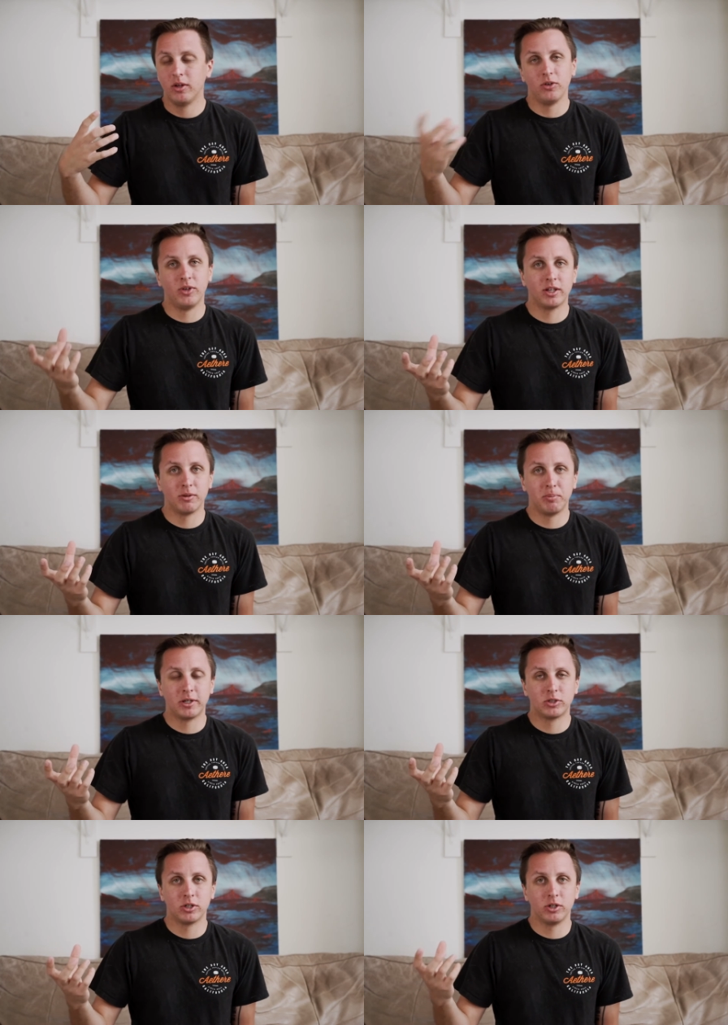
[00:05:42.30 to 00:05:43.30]
You take the
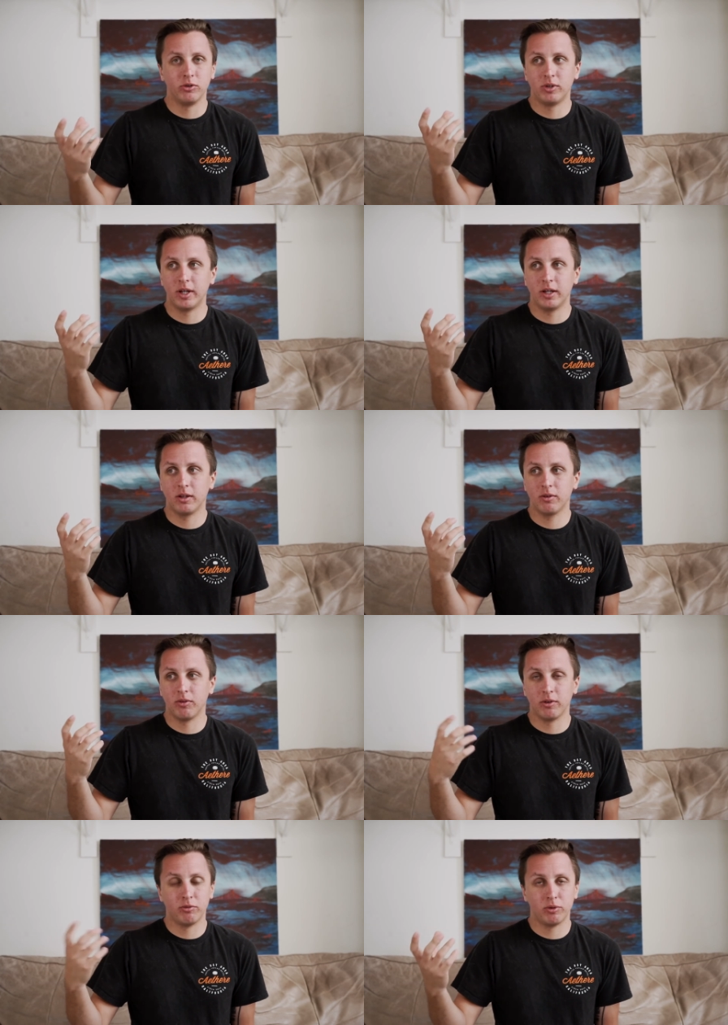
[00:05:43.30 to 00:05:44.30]
picture, you take
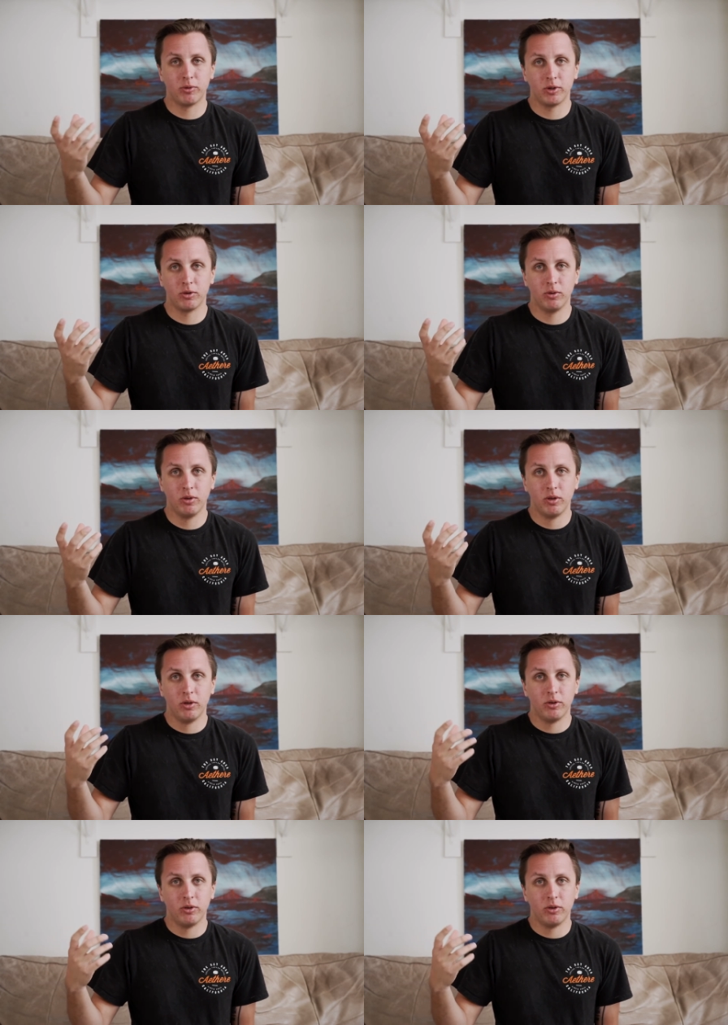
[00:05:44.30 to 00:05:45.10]
the photo,